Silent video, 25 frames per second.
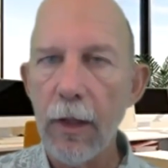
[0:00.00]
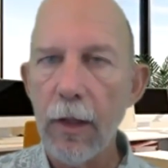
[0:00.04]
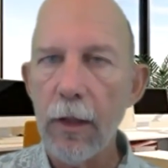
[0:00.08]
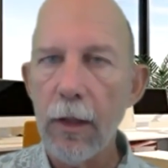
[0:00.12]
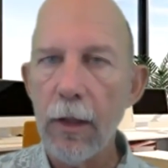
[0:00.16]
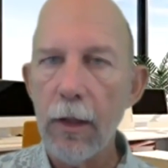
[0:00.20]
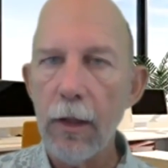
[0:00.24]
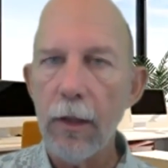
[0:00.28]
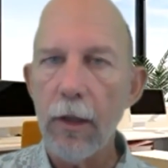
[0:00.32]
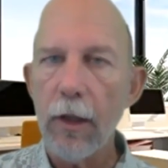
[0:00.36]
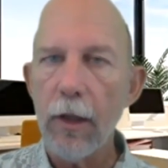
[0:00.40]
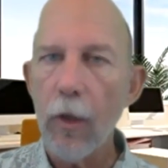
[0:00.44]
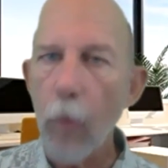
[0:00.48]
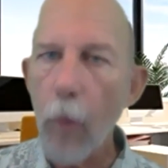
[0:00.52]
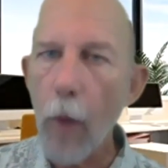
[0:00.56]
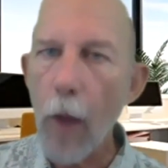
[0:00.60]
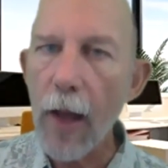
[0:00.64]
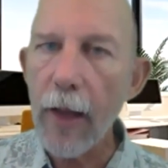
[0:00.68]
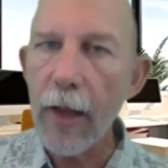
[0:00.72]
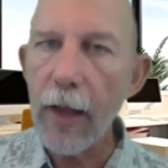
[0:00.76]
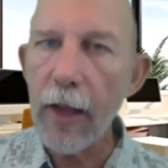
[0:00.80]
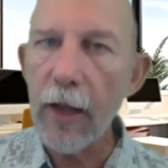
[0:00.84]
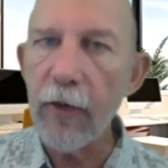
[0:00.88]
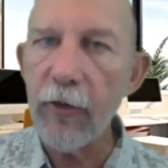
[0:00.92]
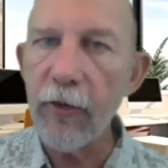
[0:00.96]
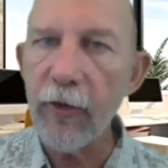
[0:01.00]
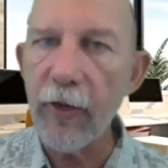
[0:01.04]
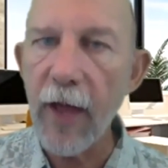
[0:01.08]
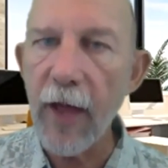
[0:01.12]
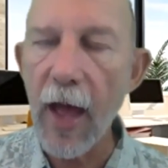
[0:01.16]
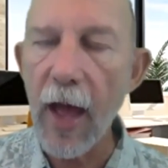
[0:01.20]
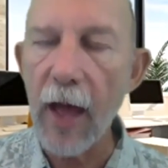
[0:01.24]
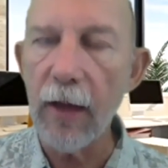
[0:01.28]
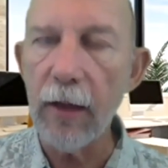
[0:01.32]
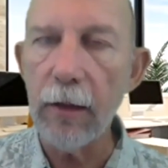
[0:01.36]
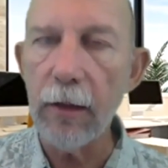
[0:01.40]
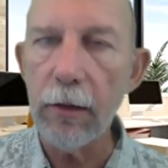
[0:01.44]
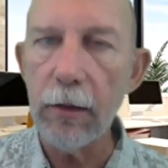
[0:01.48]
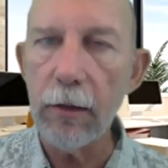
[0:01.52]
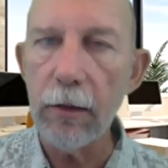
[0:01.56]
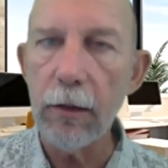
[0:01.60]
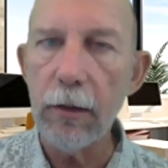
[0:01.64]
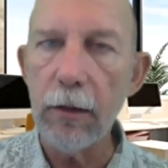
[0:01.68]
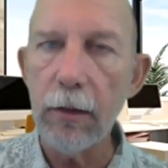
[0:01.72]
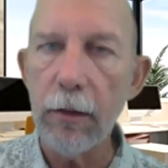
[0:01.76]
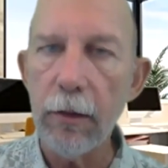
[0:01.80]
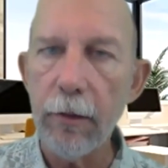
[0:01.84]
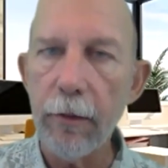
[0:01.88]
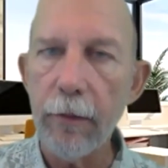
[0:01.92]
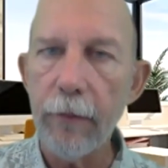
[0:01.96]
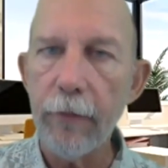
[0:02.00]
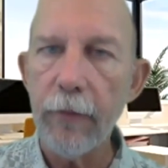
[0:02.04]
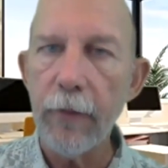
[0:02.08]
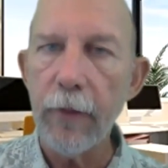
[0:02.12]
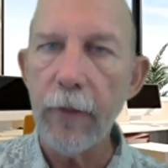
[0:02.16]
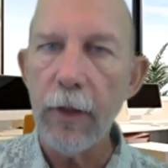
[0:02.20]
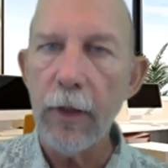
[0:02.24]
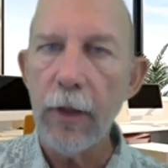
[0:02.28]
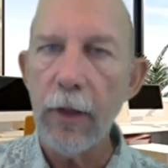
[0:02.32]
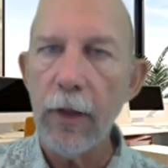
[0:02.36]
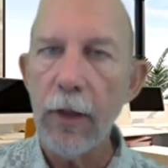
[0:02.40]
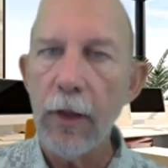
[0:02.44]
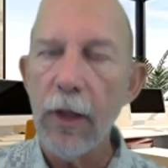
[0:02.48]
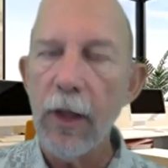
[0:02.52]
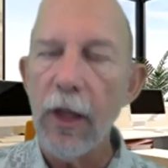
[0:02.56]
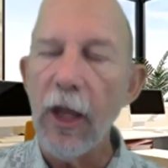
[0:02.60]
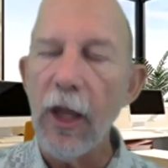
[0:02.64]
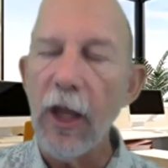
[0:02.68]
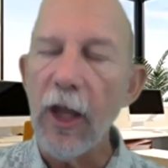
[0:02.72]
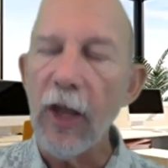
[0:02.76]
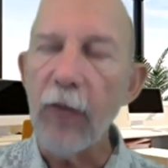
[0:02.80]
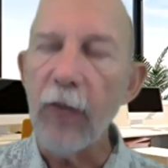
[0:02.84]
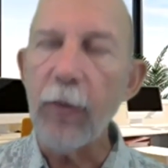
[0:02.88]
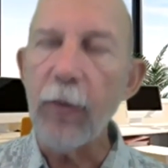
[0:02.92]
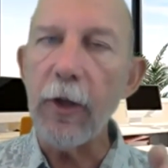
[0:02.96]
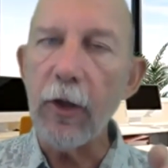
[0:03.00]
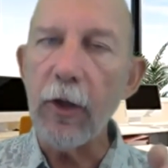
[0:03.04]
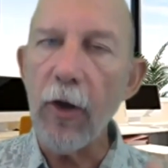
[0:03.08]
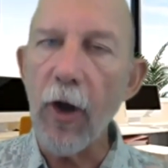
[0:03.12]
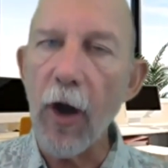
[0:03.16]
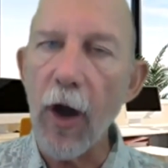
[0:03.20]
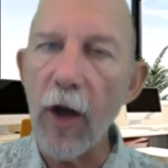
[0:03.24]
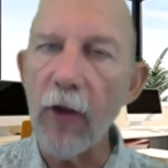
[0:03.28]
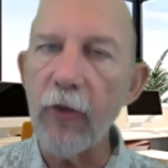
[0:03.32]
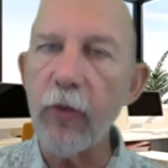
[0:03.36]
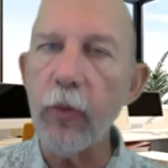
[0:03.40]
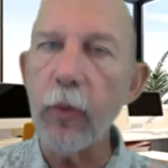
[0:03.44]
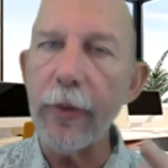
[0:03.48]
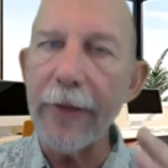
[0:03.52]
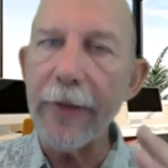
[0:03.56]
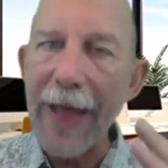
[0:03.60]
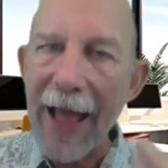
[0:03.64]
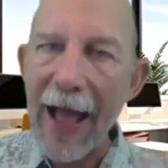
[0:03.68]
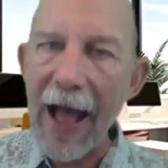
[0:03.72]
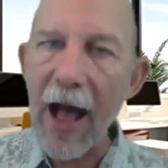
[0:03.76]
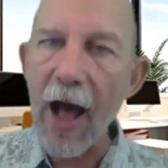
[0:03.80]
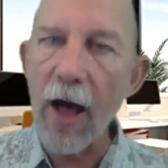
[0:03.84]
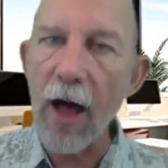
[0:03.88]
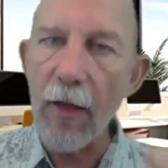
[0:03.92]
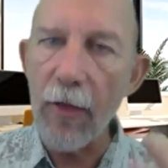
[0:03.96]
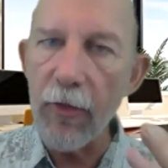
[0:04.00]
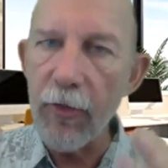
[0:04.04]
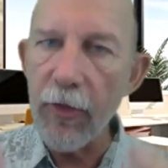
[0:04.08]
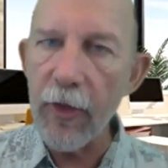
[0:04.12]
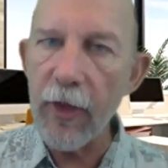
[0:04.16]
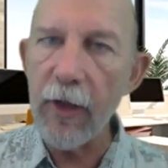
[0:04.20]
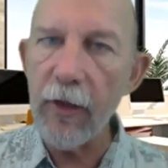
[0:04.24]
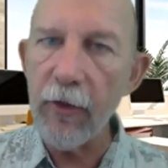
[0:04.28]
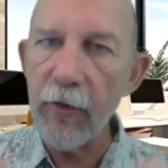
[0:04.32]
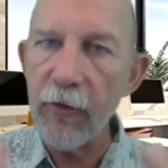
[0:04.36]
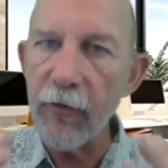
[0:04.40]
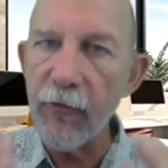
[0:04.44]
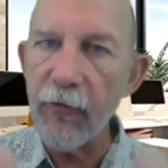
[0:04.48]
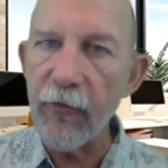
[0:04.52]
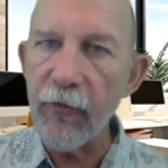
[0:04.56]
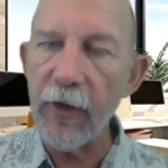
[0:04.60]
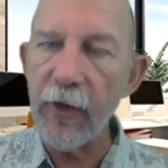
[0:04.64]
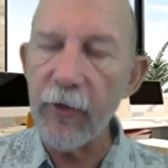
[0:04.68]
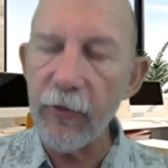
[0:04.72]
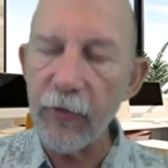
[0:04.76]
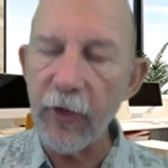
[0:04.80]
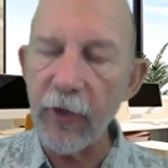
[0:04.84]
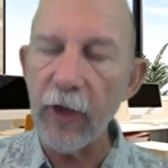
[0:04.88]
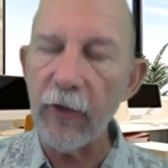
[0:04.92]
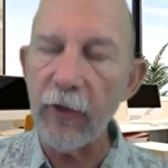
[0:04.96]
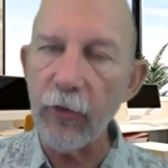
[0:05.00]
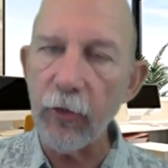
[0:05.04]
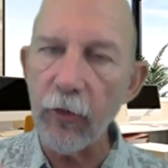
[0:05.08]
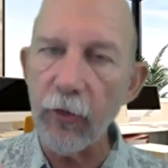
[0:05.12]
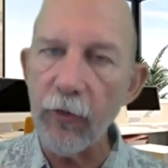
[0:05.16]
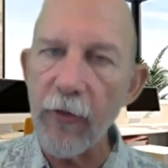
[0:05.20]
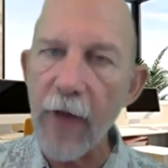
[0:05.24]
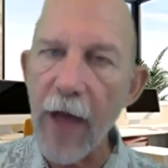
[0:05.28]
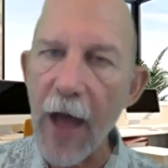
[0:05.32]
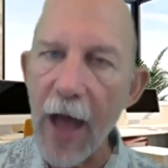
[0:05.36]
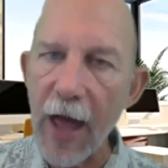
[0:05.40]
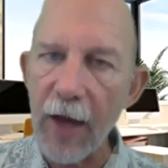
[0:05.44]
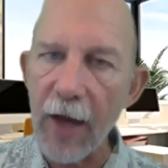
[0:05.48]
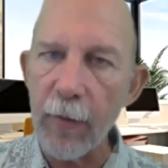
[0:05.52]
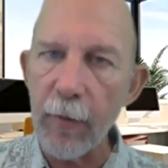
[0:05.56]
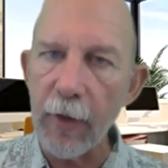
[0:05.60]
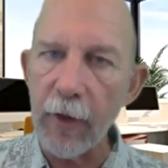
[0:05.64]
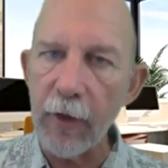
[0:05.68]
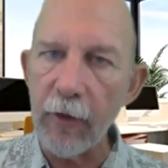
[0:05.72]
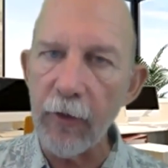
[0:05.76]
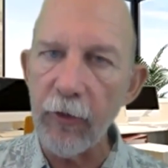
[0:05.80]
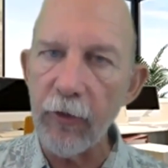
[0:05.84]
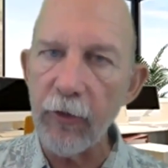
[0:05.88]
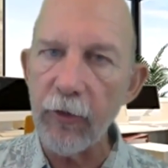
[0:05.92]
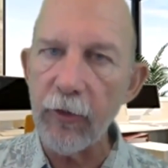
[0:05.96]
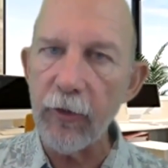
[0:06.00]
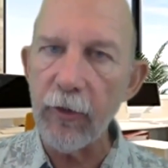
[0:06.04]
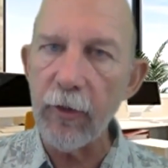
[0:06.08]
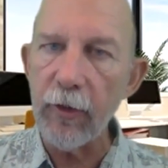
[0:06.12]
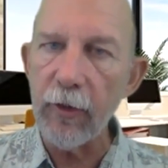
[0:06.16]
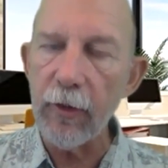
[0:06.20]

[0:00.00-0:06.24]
Now, why is that? It's because without these essential vitamins